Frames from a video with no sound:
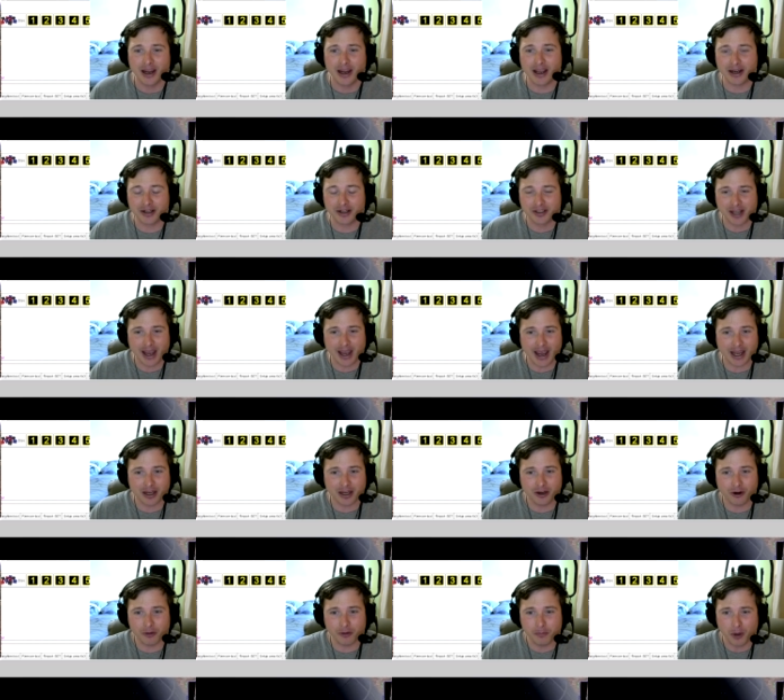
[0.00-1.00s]
and attack
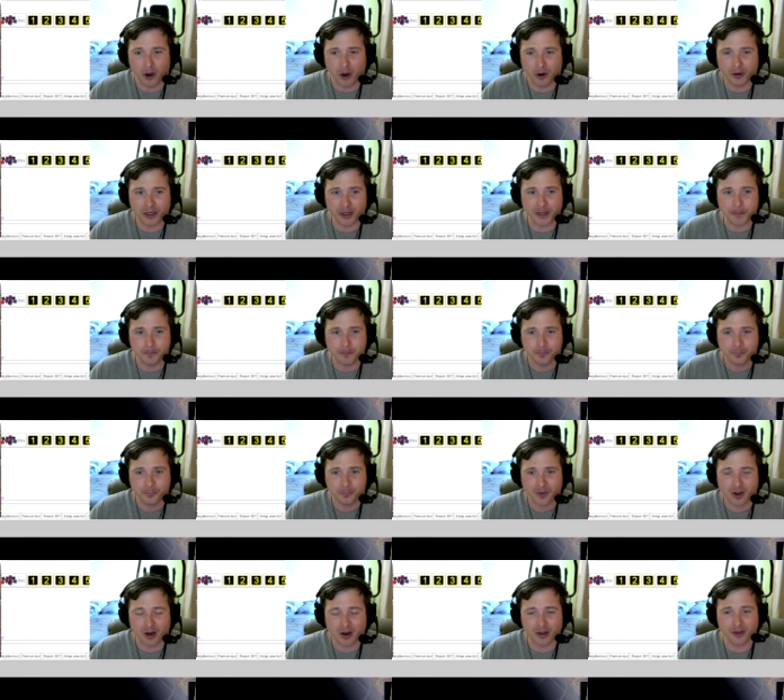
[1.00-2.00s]
your opponent
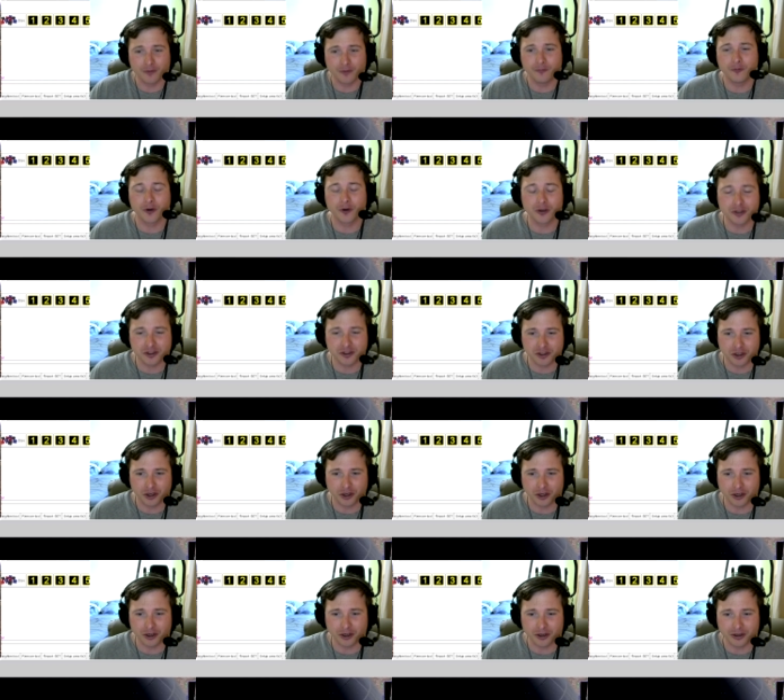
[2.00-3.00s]
on the first
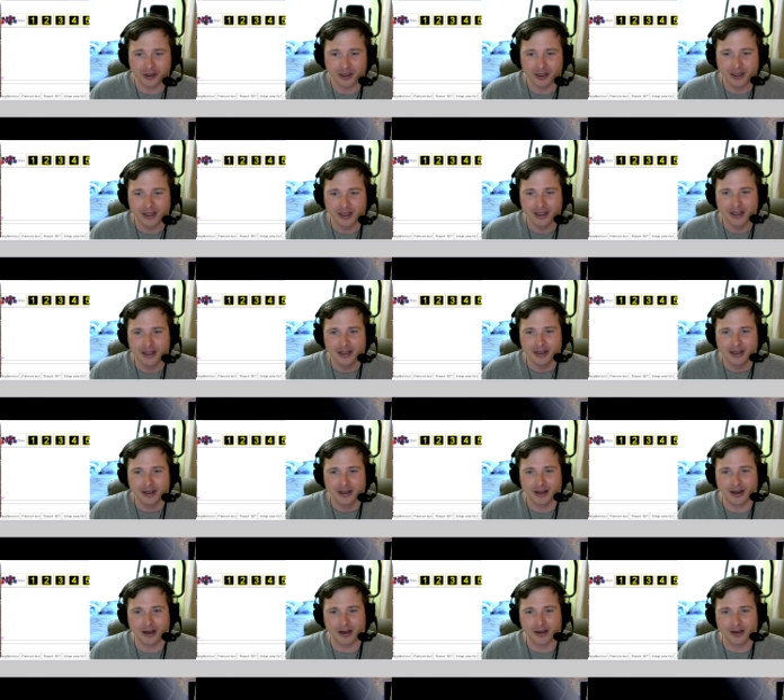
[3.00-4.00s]
turn.
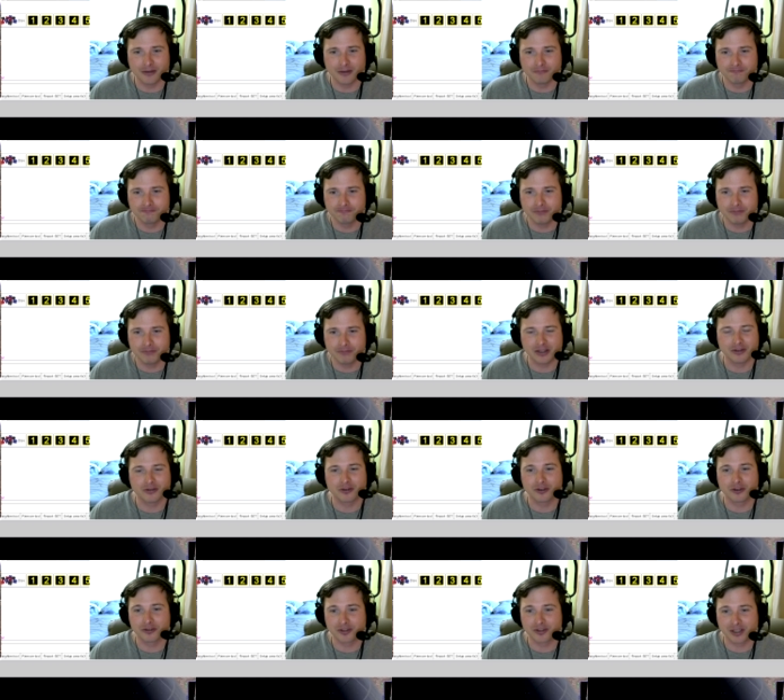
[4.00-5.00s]
Um, and
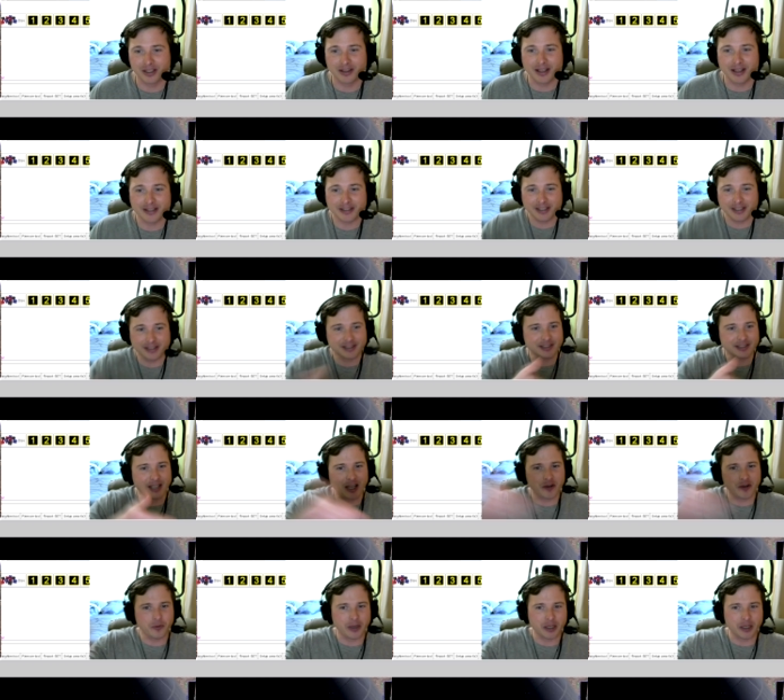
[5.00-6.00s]
there's unless he's
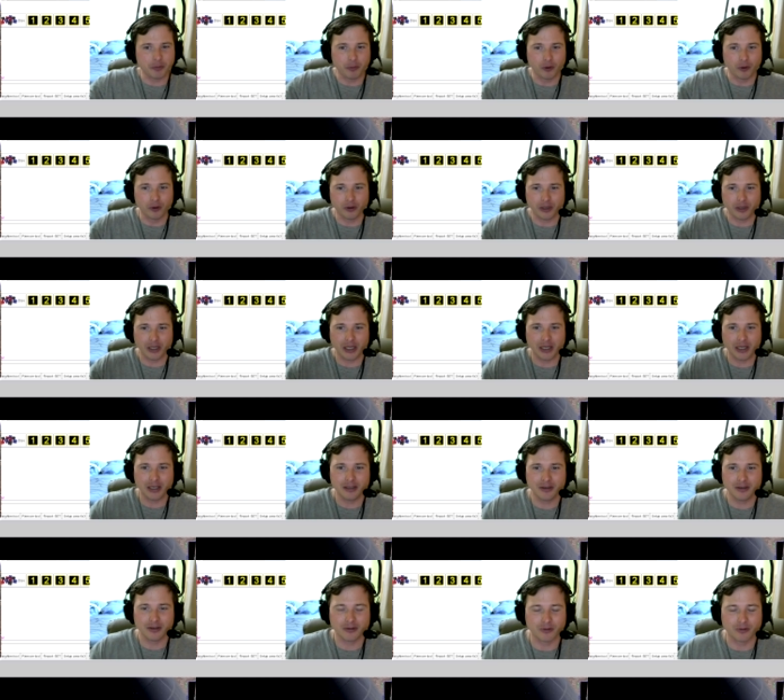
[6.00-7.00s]
sideway
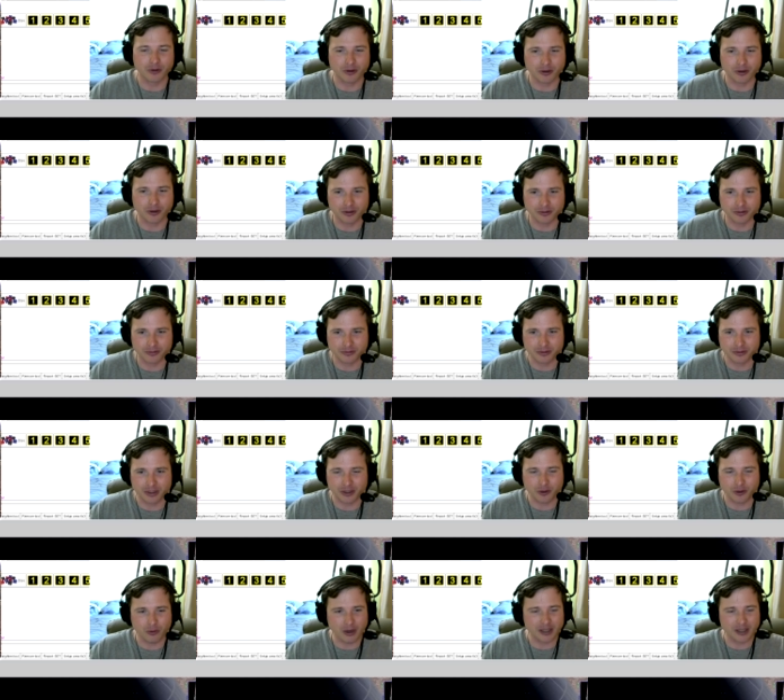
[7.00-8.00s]
deploying or
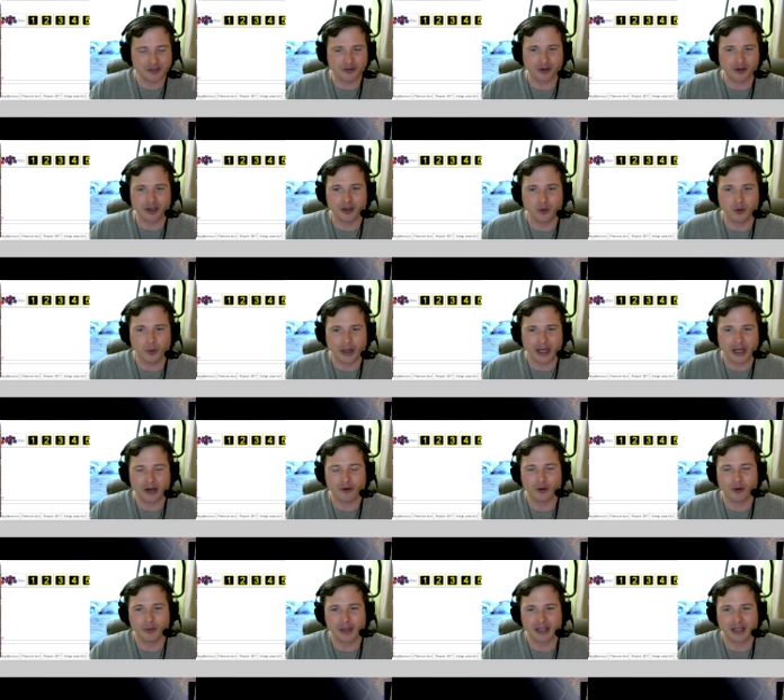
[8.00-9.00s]
otherwise running away
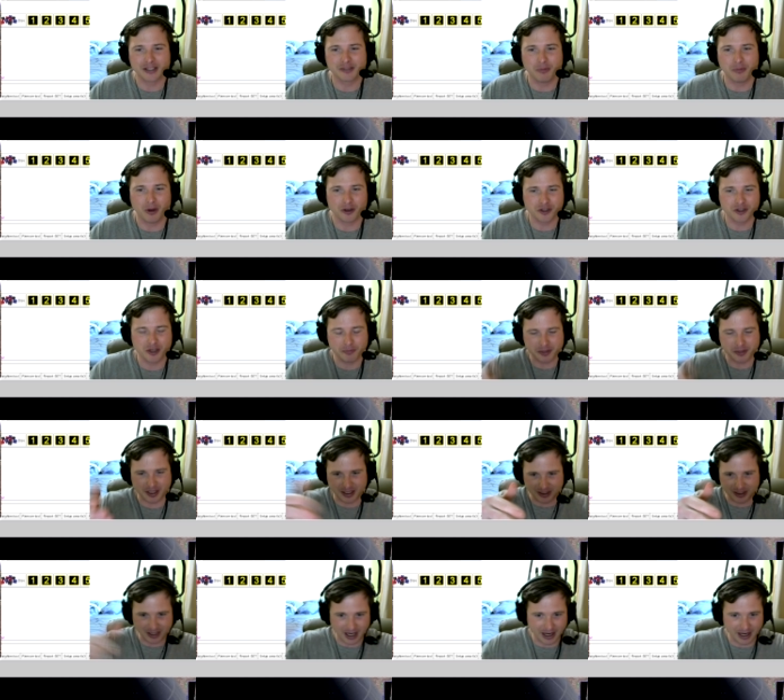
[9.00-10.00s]
or only has small ships that
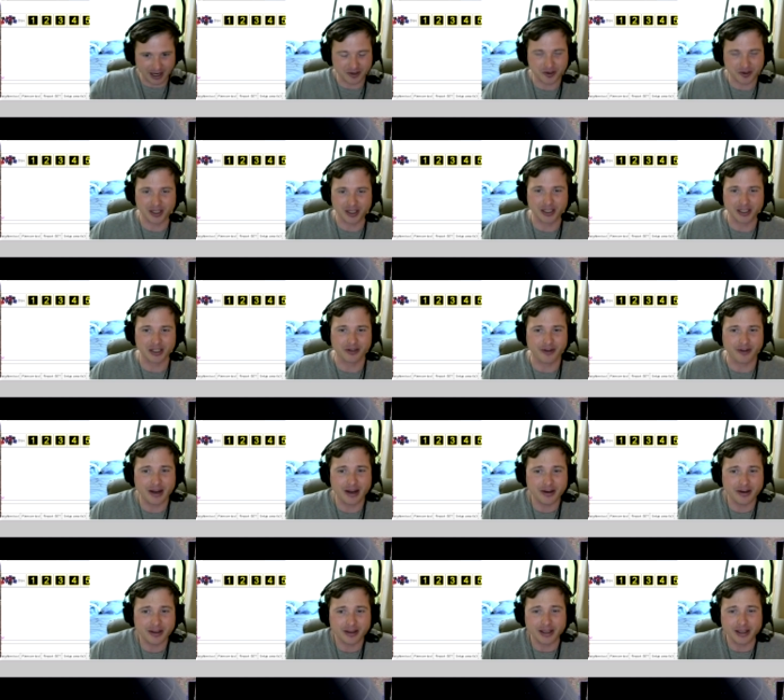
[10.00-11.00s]
can kind of try to get
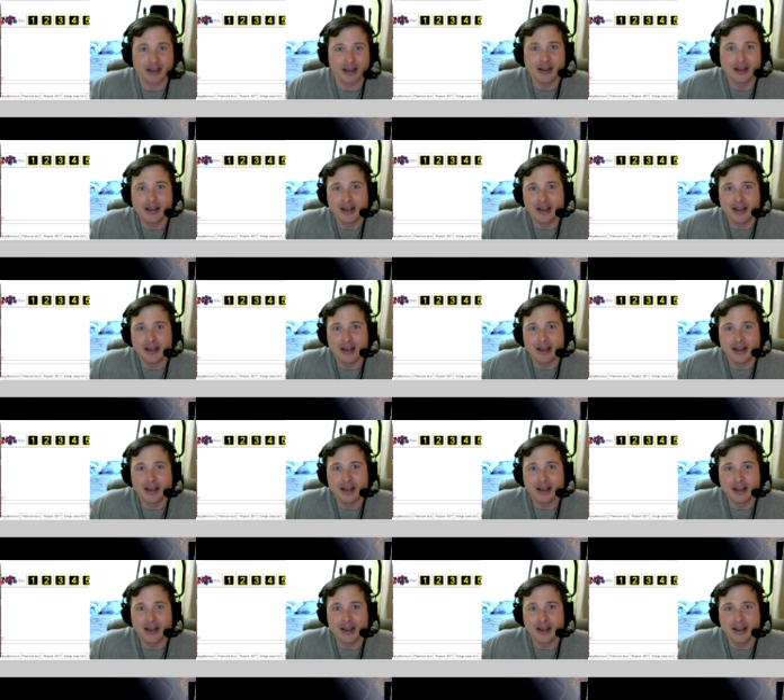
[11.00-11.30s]
around it, like